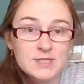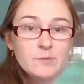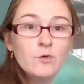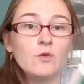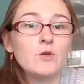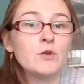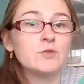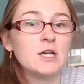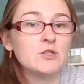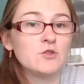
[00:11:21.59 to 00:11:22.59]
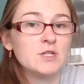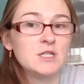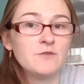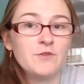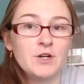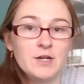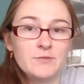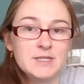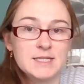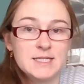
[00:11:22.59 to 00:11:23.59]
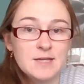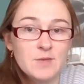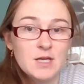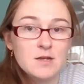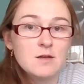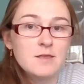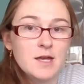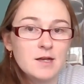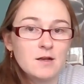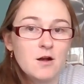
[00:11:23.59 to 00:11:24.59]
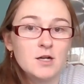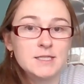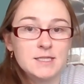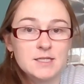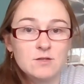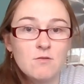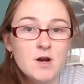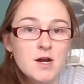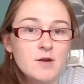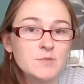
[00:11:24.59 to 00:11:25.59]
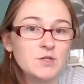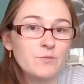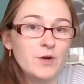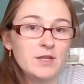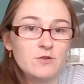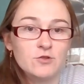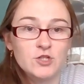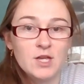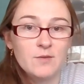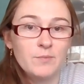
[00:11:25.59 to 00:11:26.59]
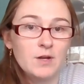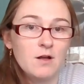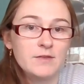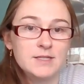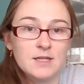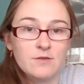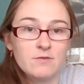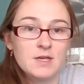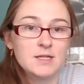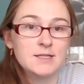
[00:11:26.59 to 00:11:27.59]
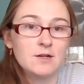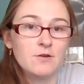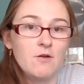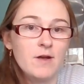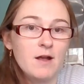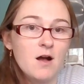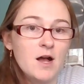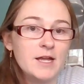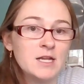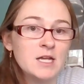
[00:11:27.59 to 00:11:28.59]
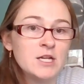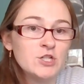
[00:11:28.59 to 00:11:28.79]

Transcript: Sybil, who tells Christopher it was a demon that caused the storm to break their ship and all these other things that are going on.